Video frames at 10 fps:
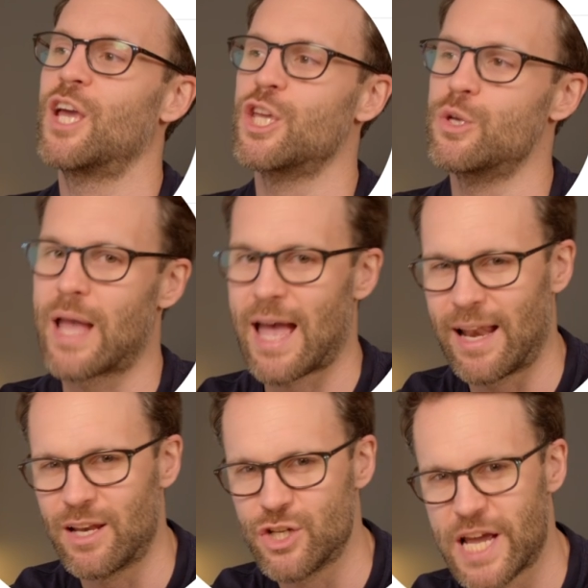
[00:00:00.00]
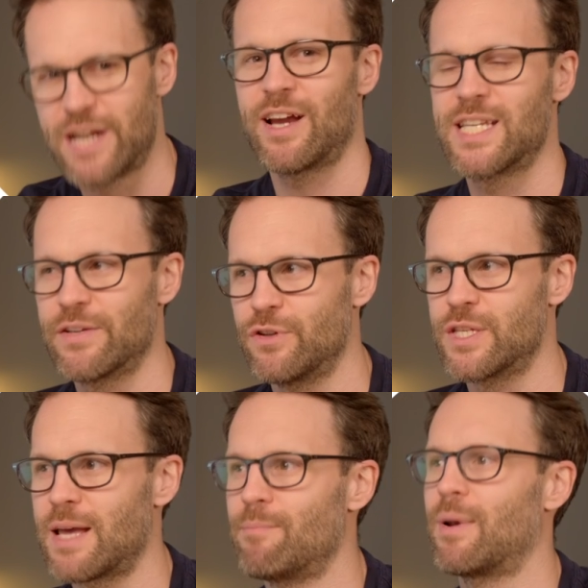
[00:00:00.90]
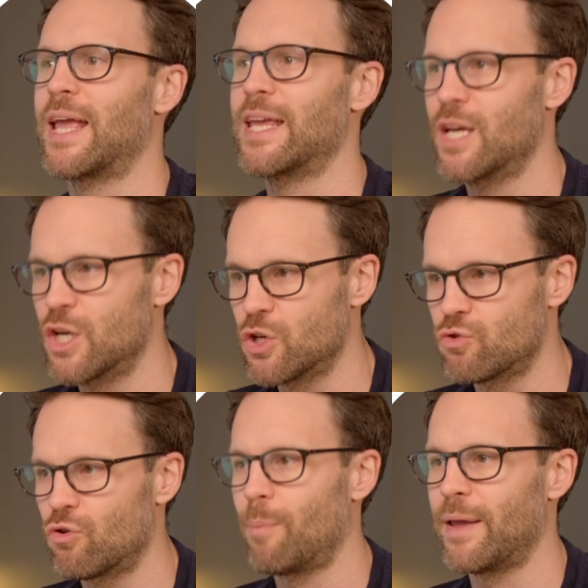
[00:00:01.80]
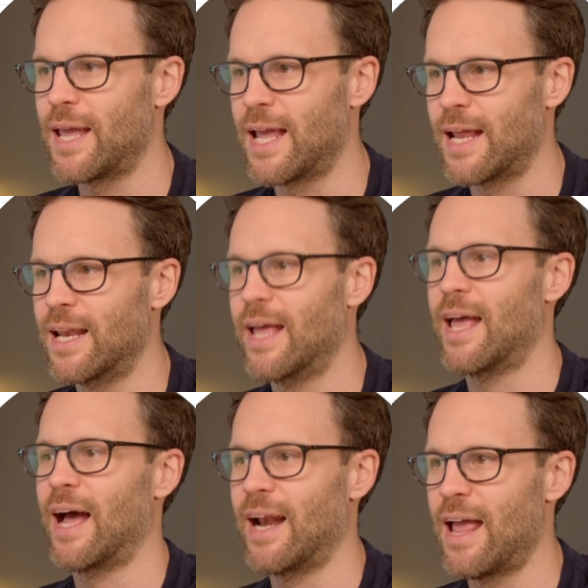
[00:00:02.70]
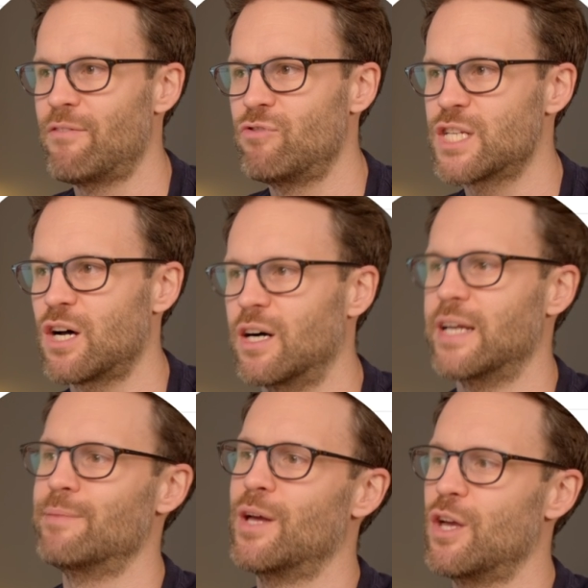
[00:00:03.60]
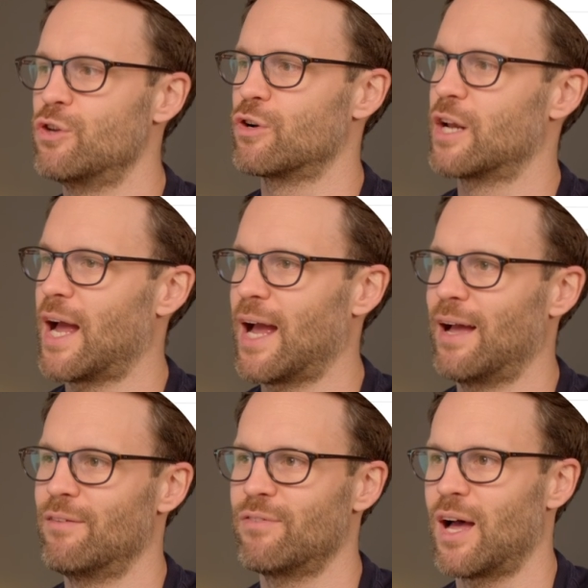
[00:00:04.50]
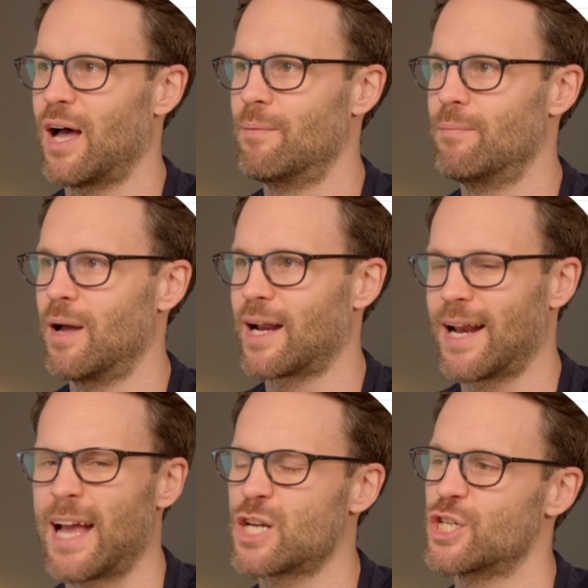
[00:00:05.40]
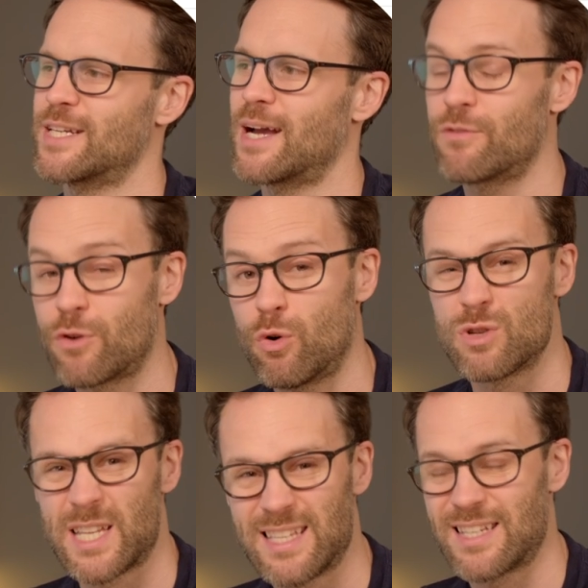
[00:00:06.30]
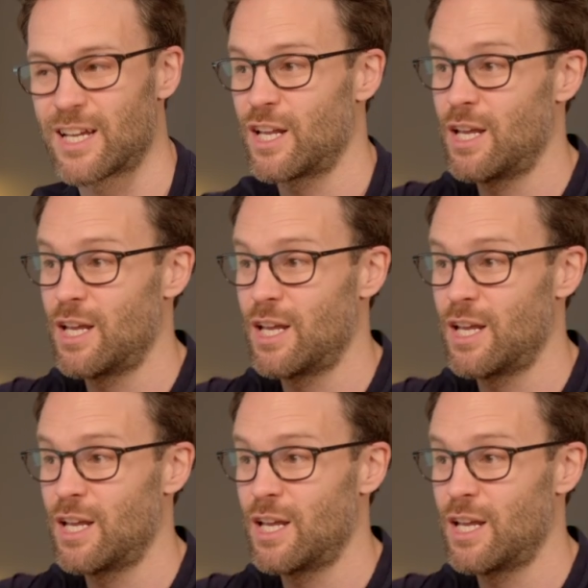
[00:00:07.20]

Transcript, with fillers: You can generate it through the template, drop it in, and every time you're gonna have um, a collection. Now, of course, it isn't gonna